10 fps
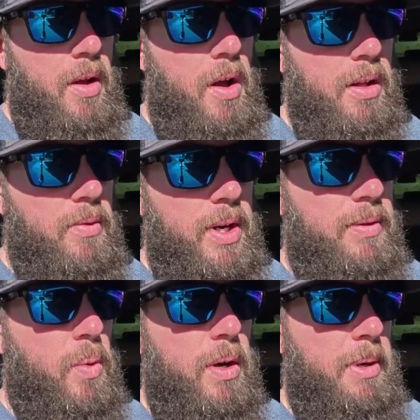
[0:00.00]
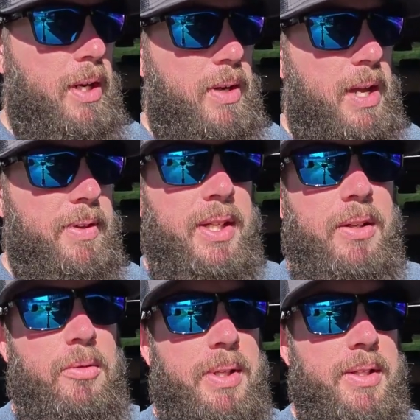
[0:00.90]
whatever warm air you have in
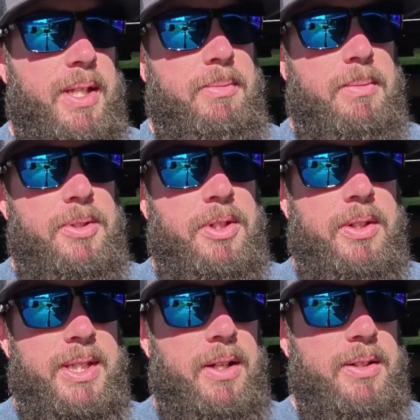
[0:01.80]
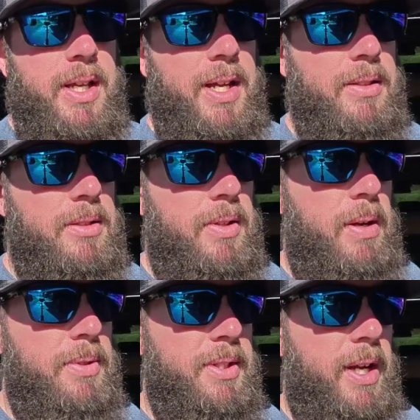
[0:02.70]
there. Will be the same temperature as outside, so
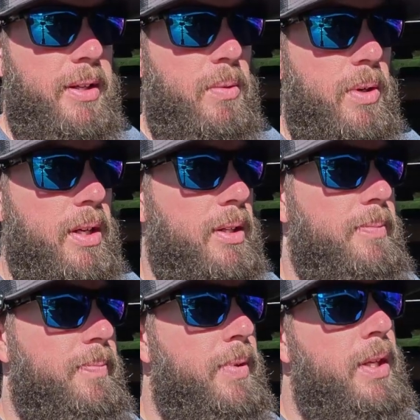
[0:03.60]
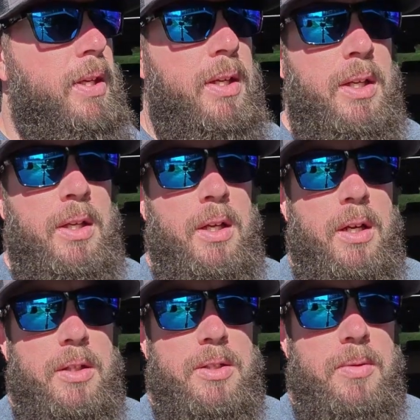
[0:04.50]
that was not going to work.
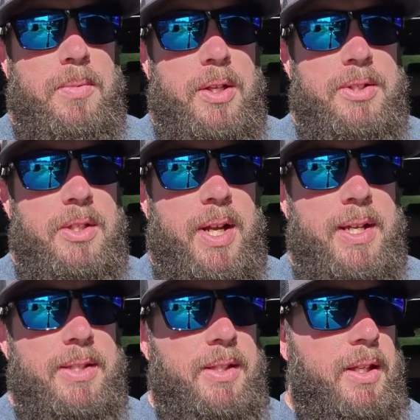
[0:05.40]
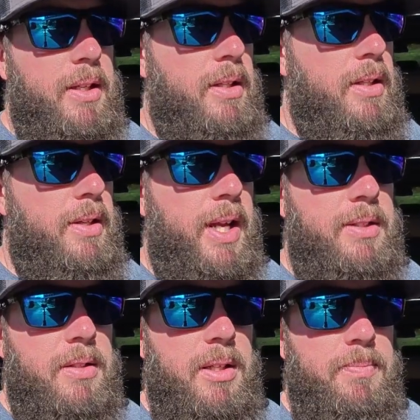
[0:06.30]
So I'll see you guys in the
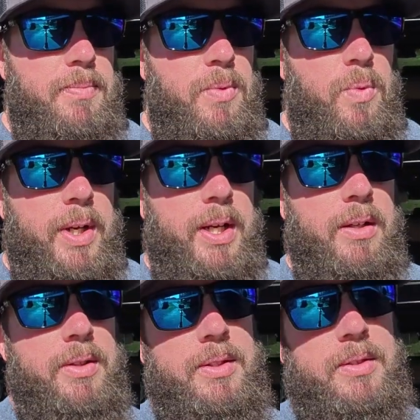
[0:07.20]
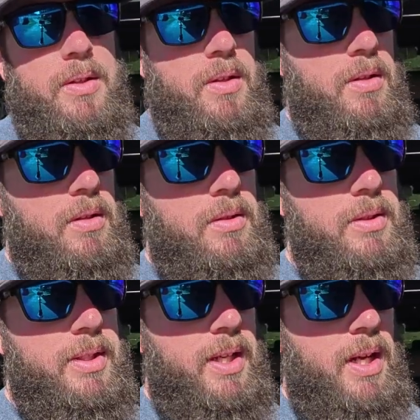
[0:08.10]
next clip where this is
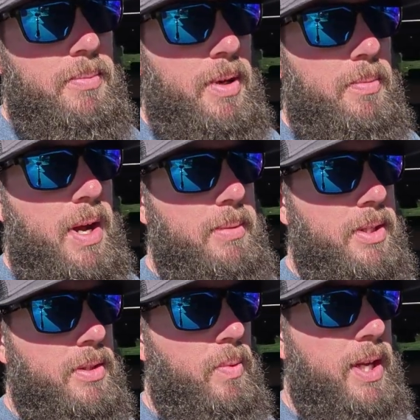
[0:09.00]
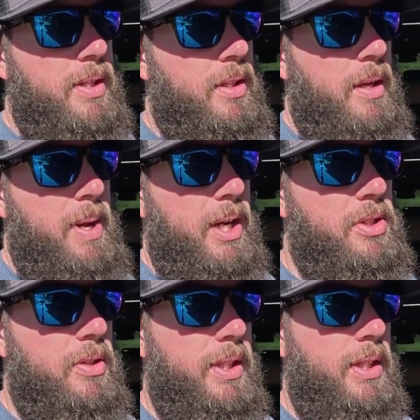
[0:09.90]
all set up. I'll probably just wait until I'm
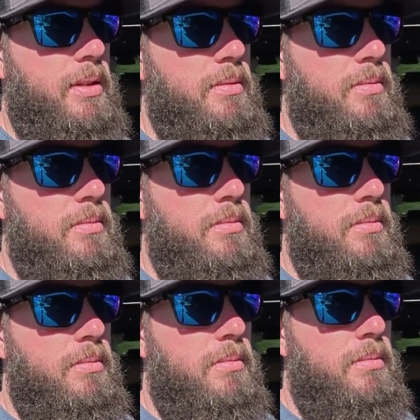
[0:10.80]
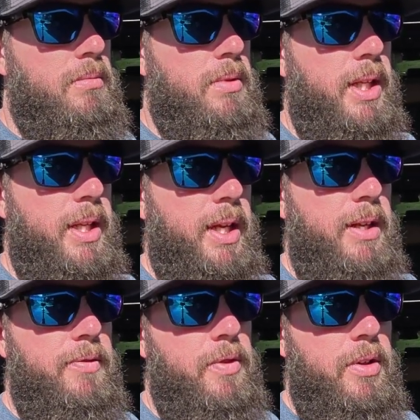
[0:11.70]
actually getting in
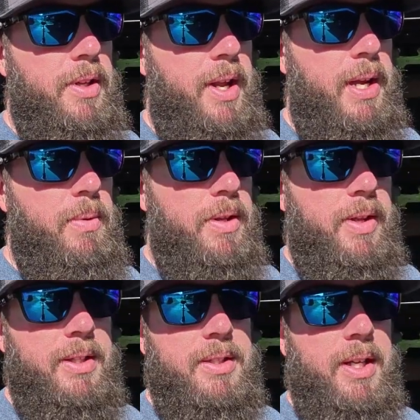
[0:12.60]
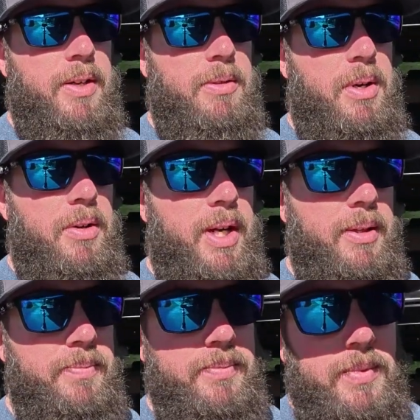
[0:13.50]
it for the night, whether that's tonight or tomorrow night.